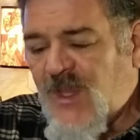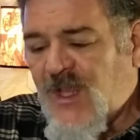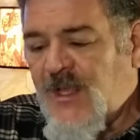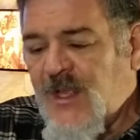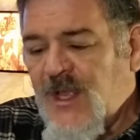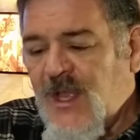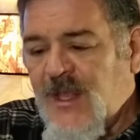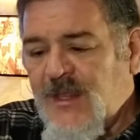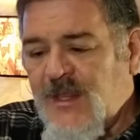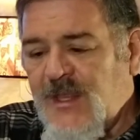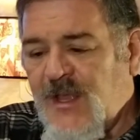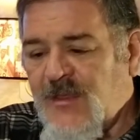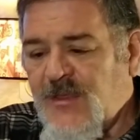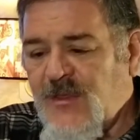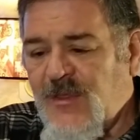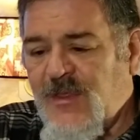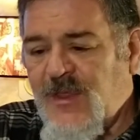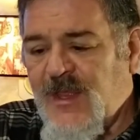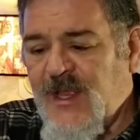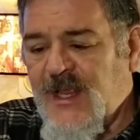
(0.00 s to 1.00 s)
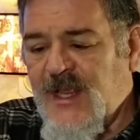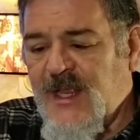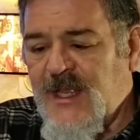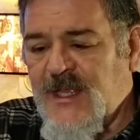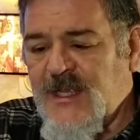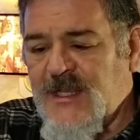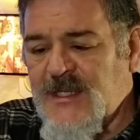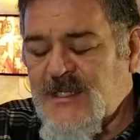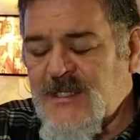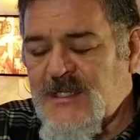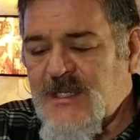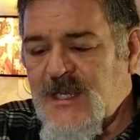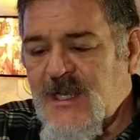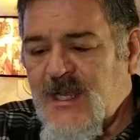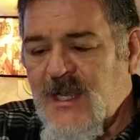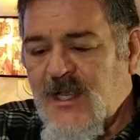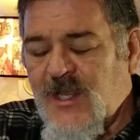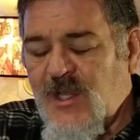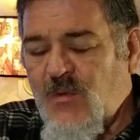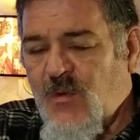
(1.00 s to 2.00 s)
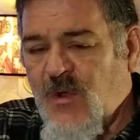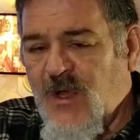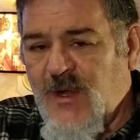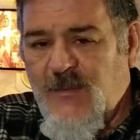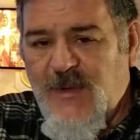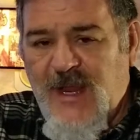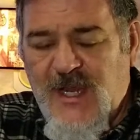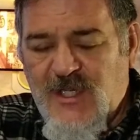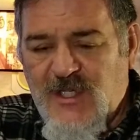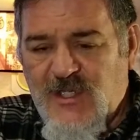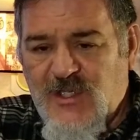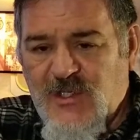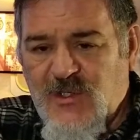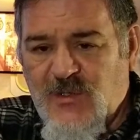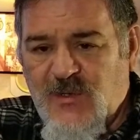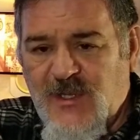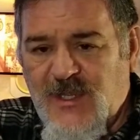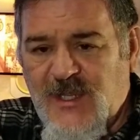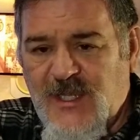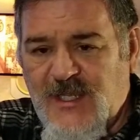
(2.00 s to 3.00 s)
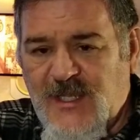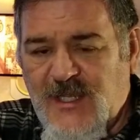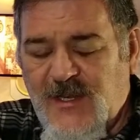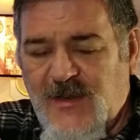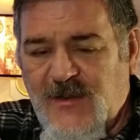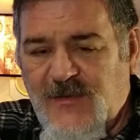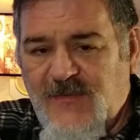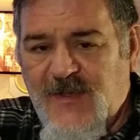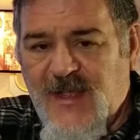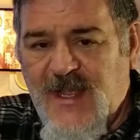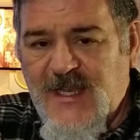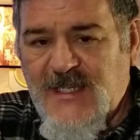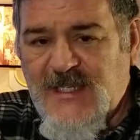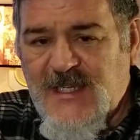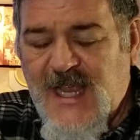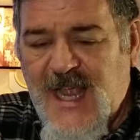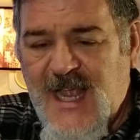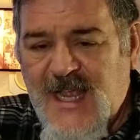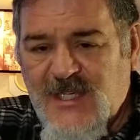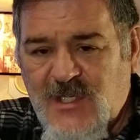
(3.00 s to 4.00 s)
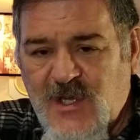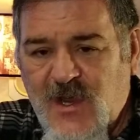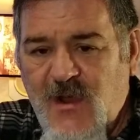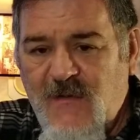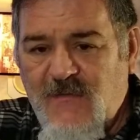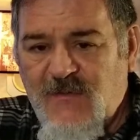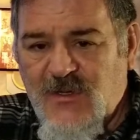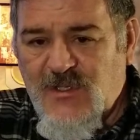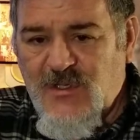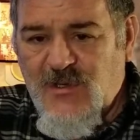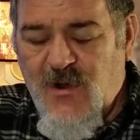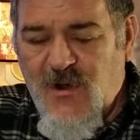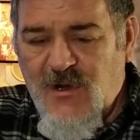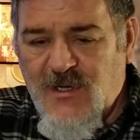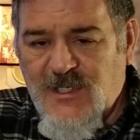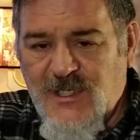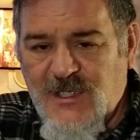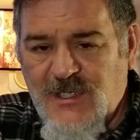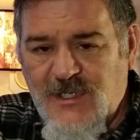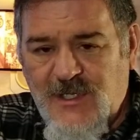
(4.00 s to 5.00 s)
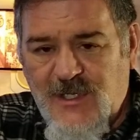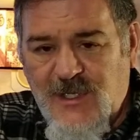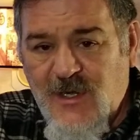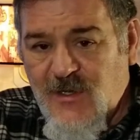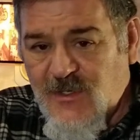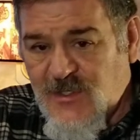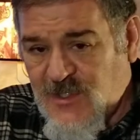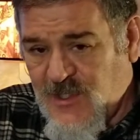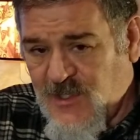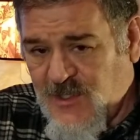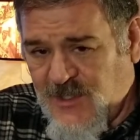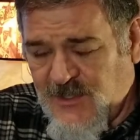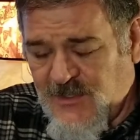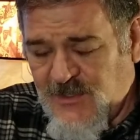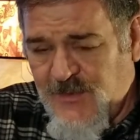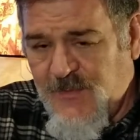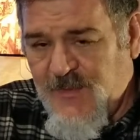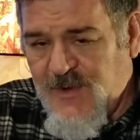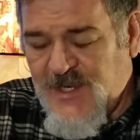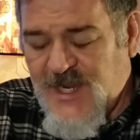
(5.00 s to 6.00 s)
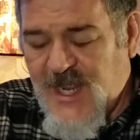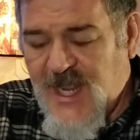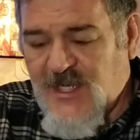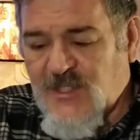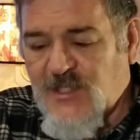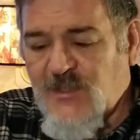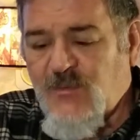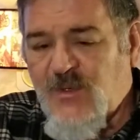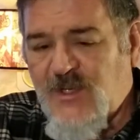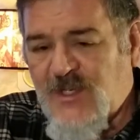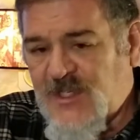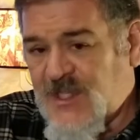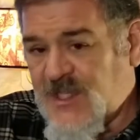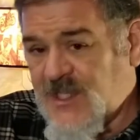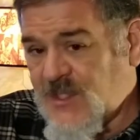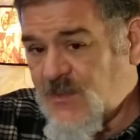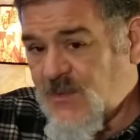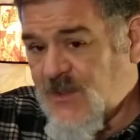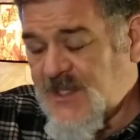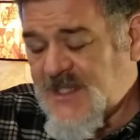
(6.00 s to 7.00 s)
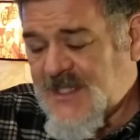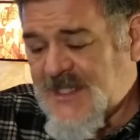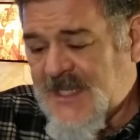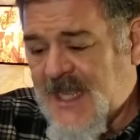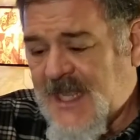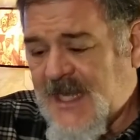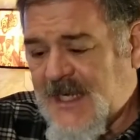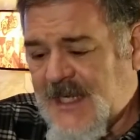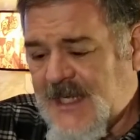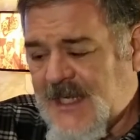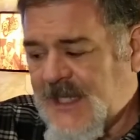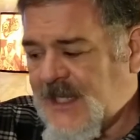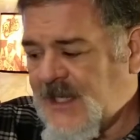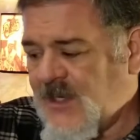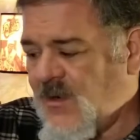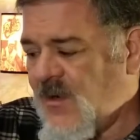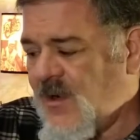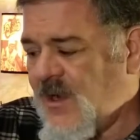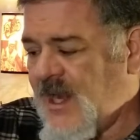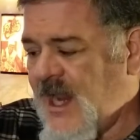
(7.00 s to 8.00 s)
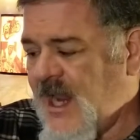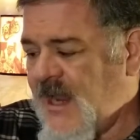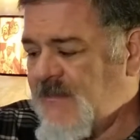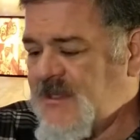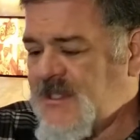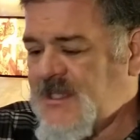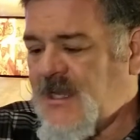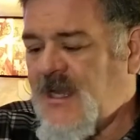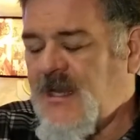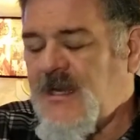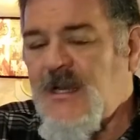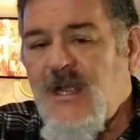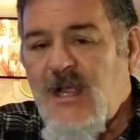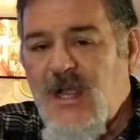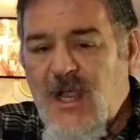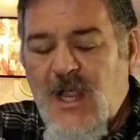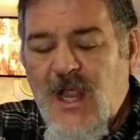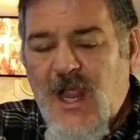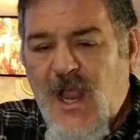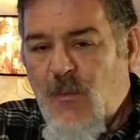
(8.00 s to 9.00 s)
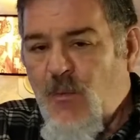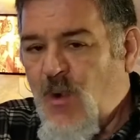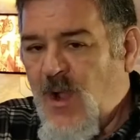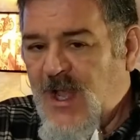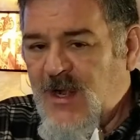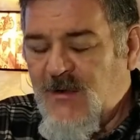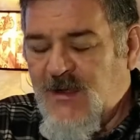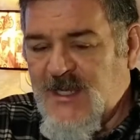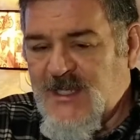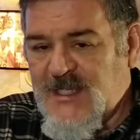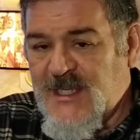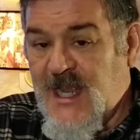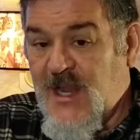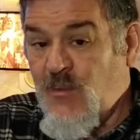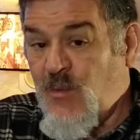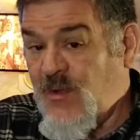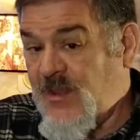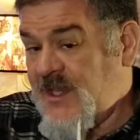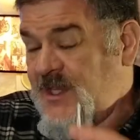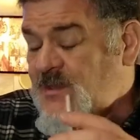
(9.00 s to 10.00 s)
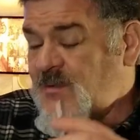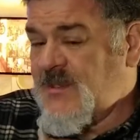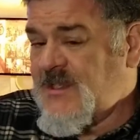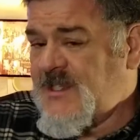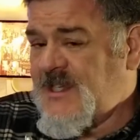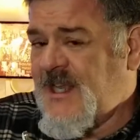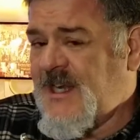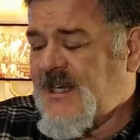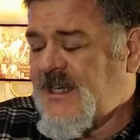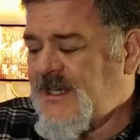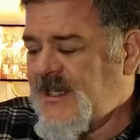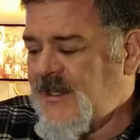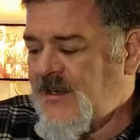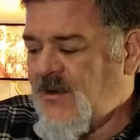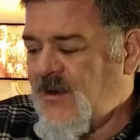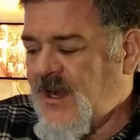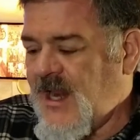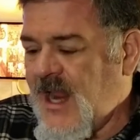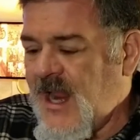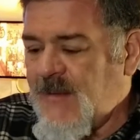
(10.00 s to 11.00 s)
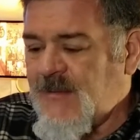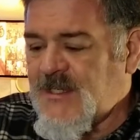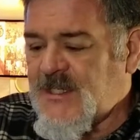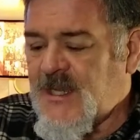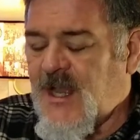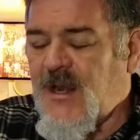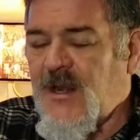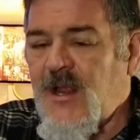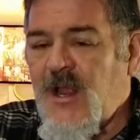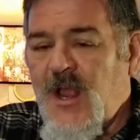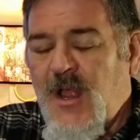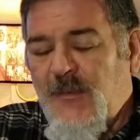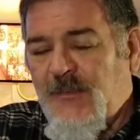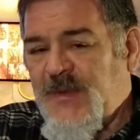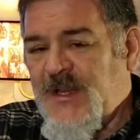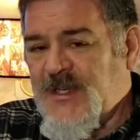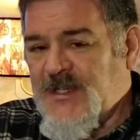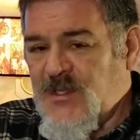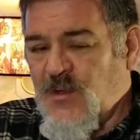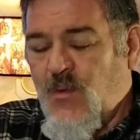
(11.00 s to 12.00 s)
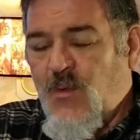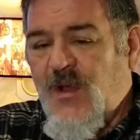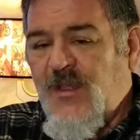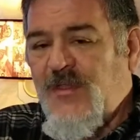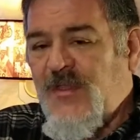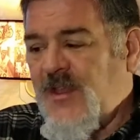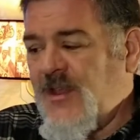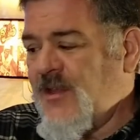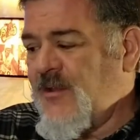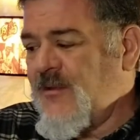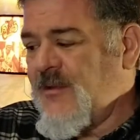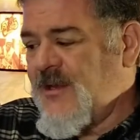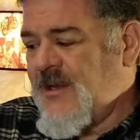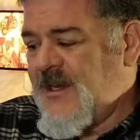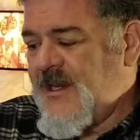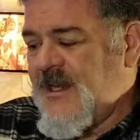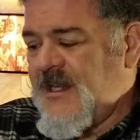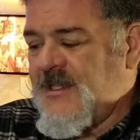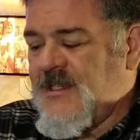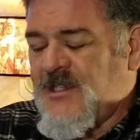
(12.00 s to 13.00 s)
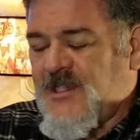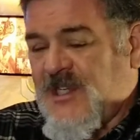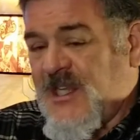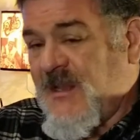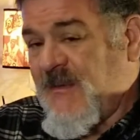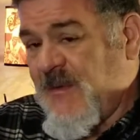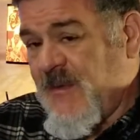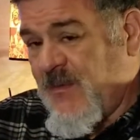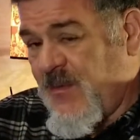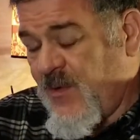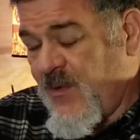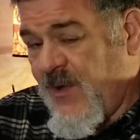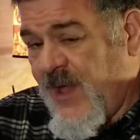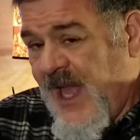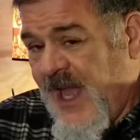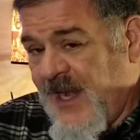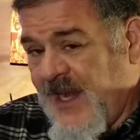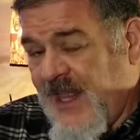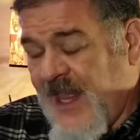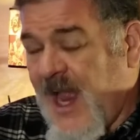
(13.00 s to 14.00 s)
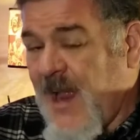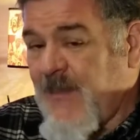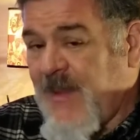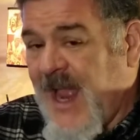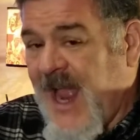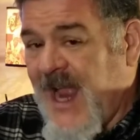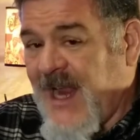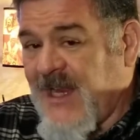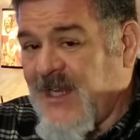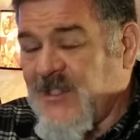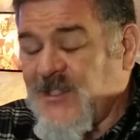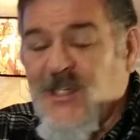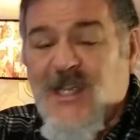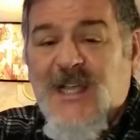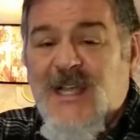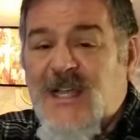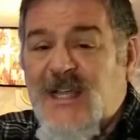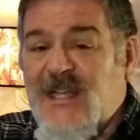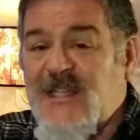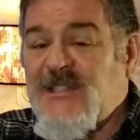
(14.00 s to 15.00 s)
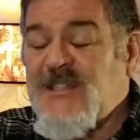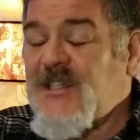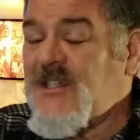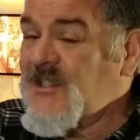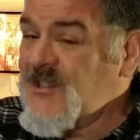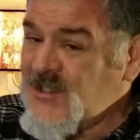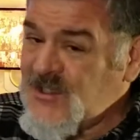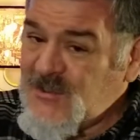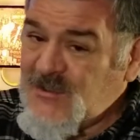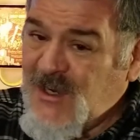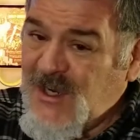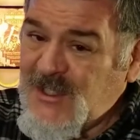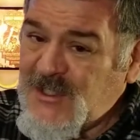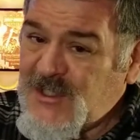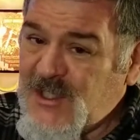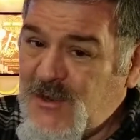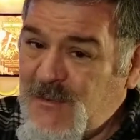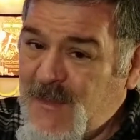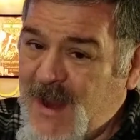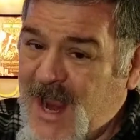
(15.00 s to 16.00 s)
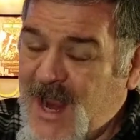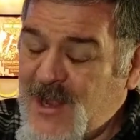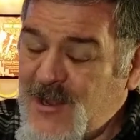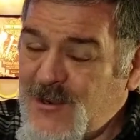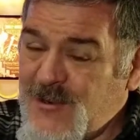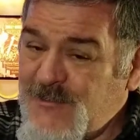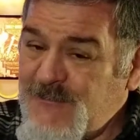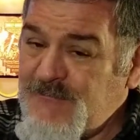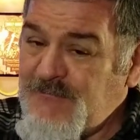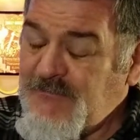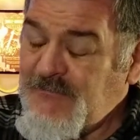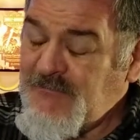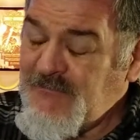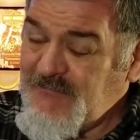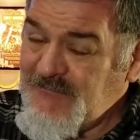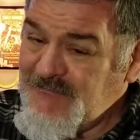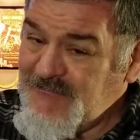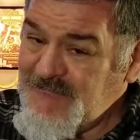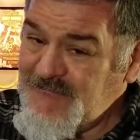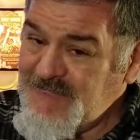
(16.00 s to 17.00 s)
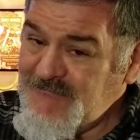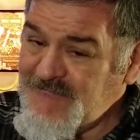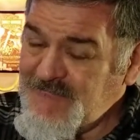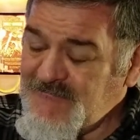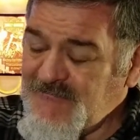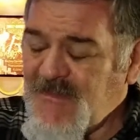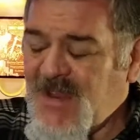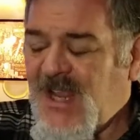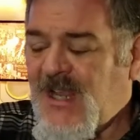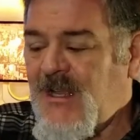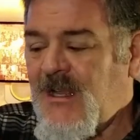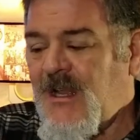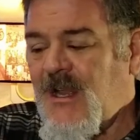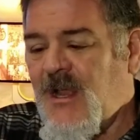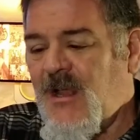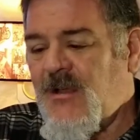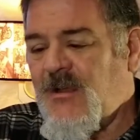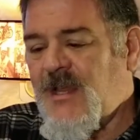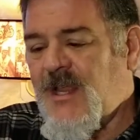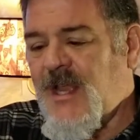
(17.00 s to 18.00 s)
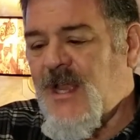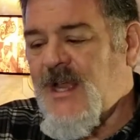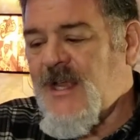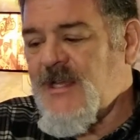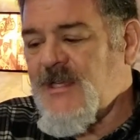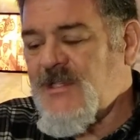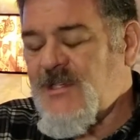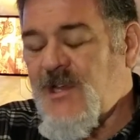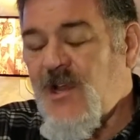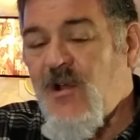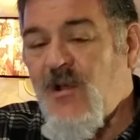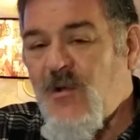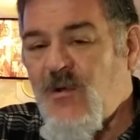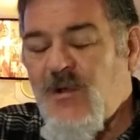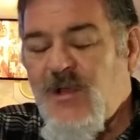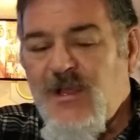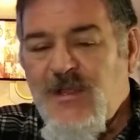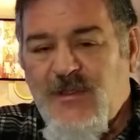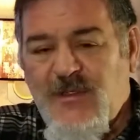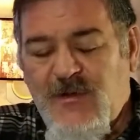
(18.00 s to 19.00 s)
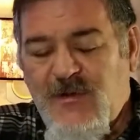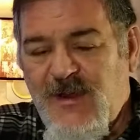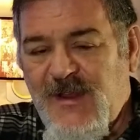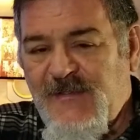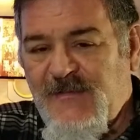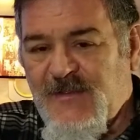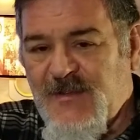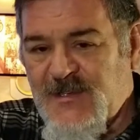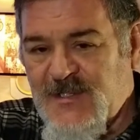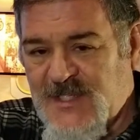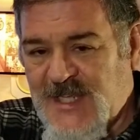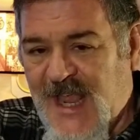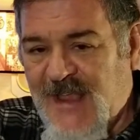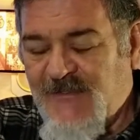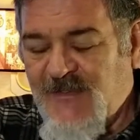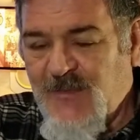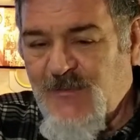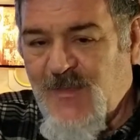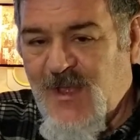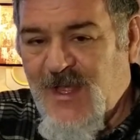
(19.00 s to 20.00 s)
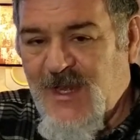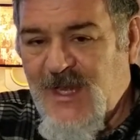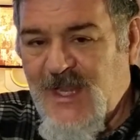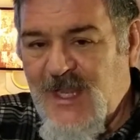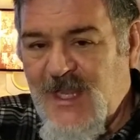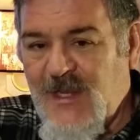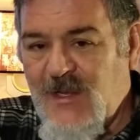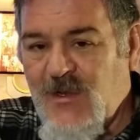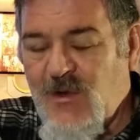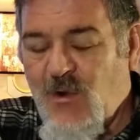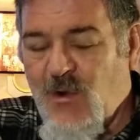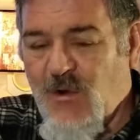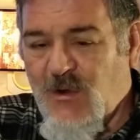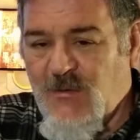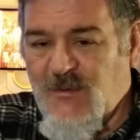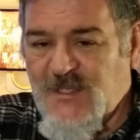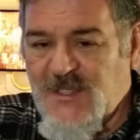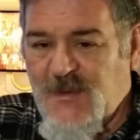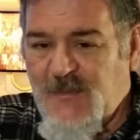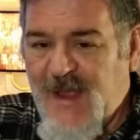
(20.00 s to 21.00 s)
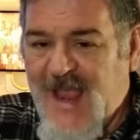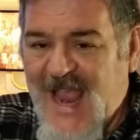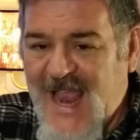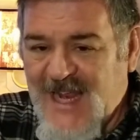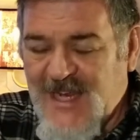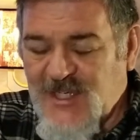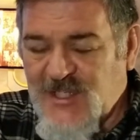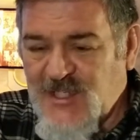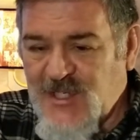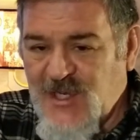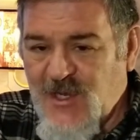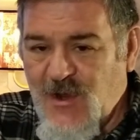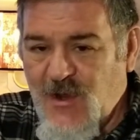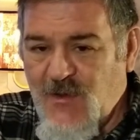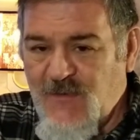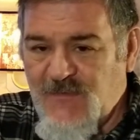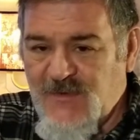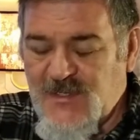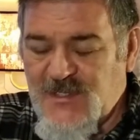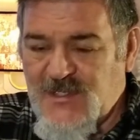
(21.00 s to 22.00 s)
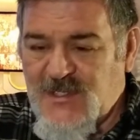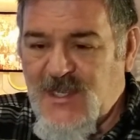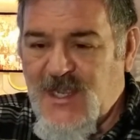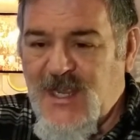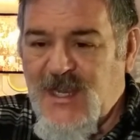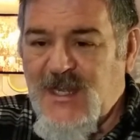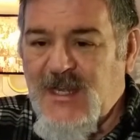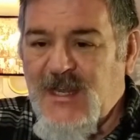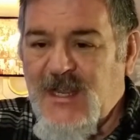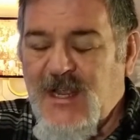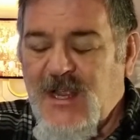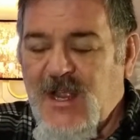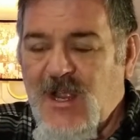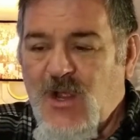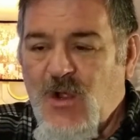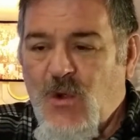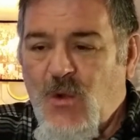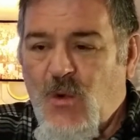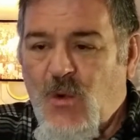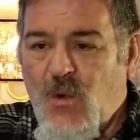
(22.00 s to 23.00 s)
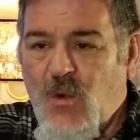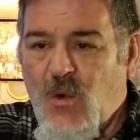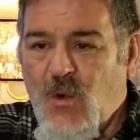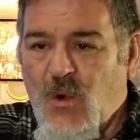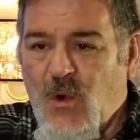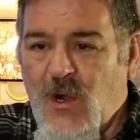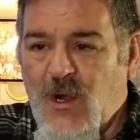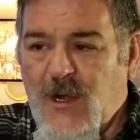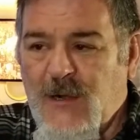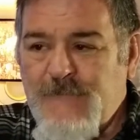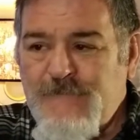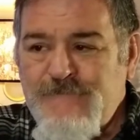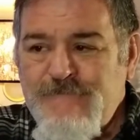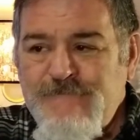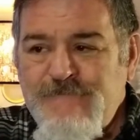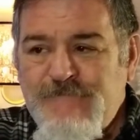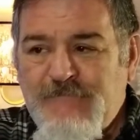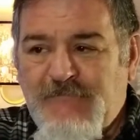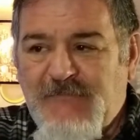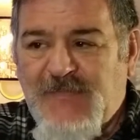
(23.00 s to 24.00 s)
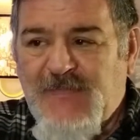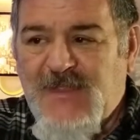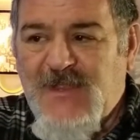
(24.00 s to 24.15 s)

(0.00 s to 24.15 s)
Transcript: The other thing is you want to make sure that the device has overcharging, circuitry protection, which this one said it did on Amazon. And why do I say, well, this one said it did on Amazon? Because the one thing you didn't see me pull out of that package is an instruction manual. Okay, so they're either saving money, or it was a packaging oversight, or they're